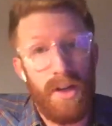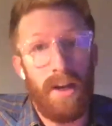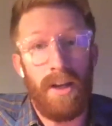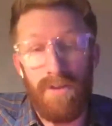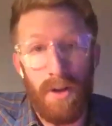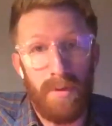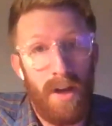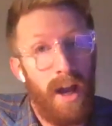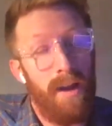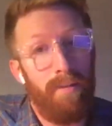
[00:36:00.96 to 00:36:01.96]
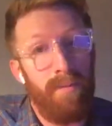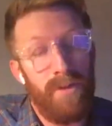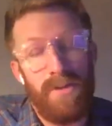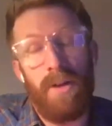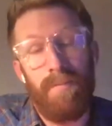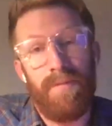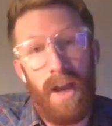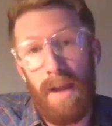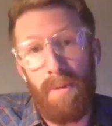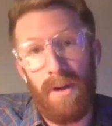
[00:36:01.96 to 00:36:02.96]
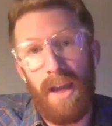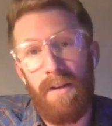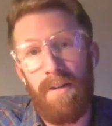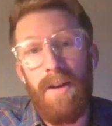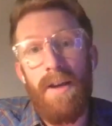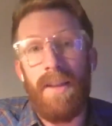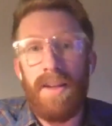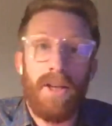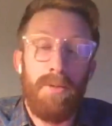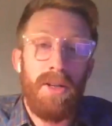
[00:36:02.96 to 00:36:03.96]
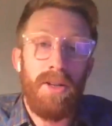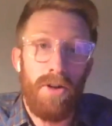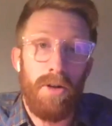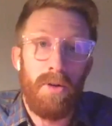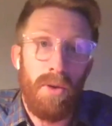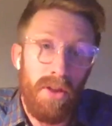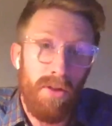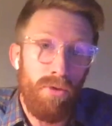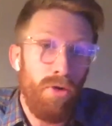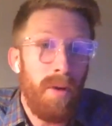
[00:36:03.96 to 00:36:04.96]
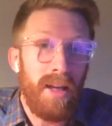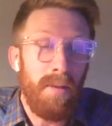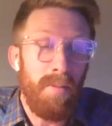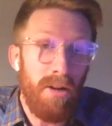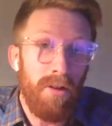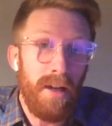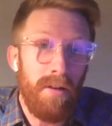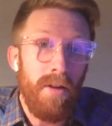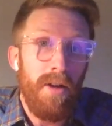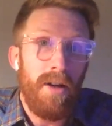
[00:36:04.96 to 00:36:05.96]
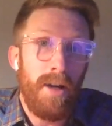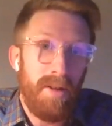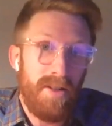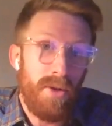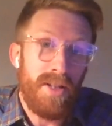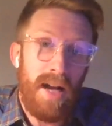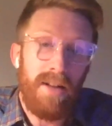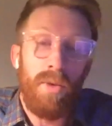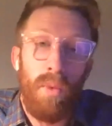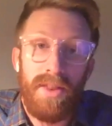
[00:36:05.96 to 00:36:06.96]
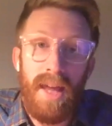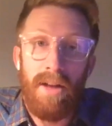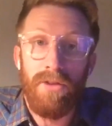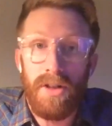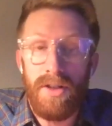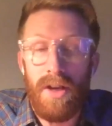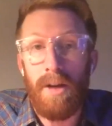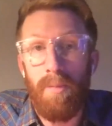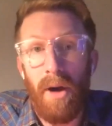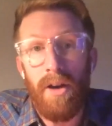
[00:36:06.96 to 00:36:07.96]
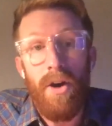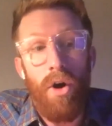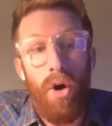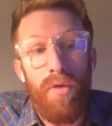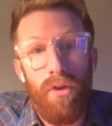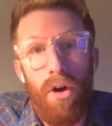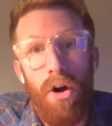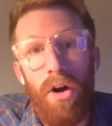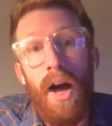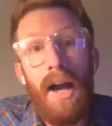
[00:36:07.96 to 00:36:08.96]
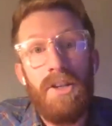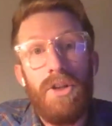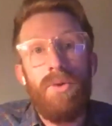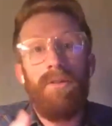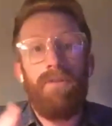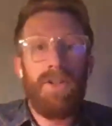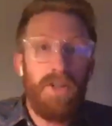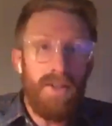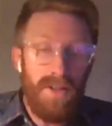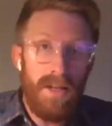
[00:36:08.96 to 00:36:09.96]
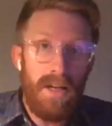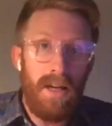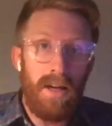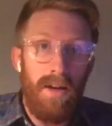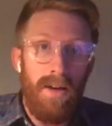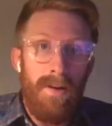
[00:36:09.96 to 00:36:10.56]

setting of some type. Again, that's going to be determined within the rulemaking period as to exactly what that looks like. But overall, I do envision seeing,